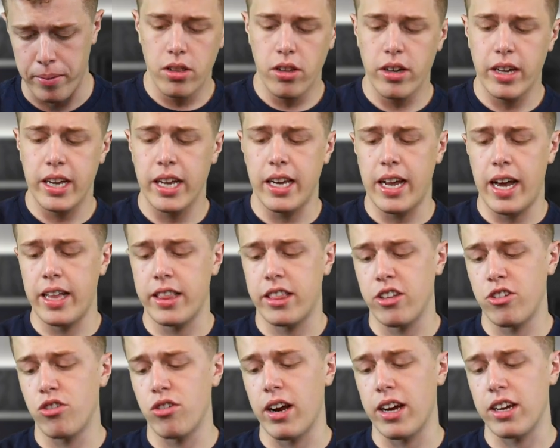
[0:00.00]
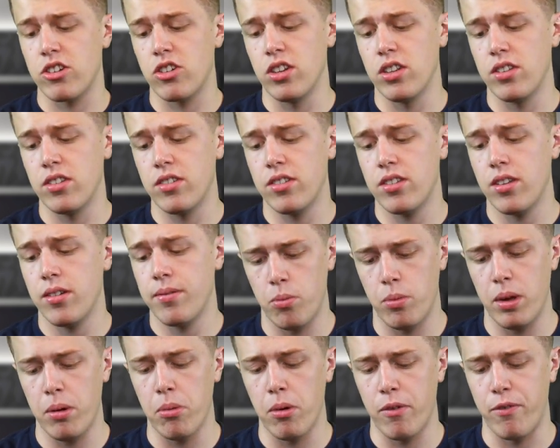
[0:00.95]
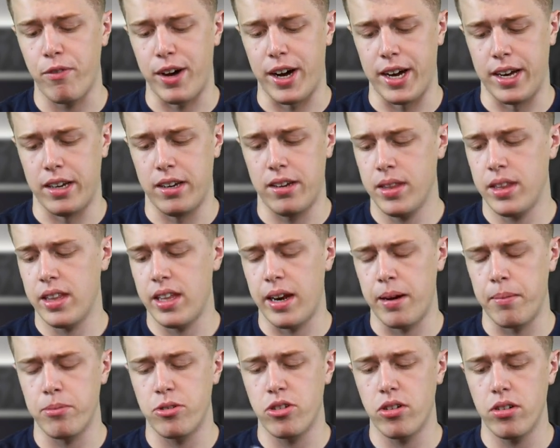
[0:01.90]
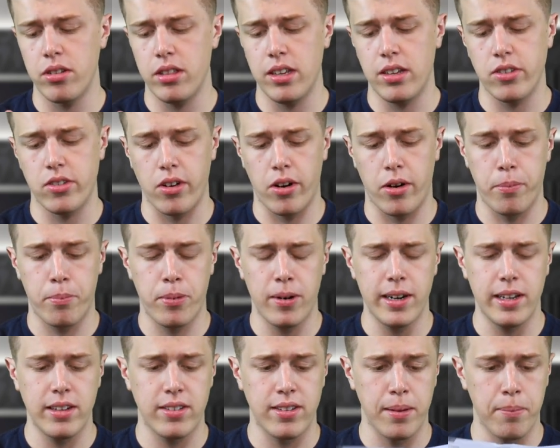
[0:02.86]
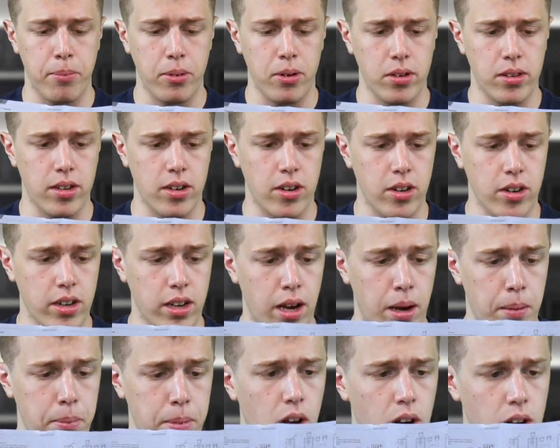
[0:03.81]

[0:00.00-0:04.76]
Looking at the directions, we will find that I'm sure these are pretty simple to hook up.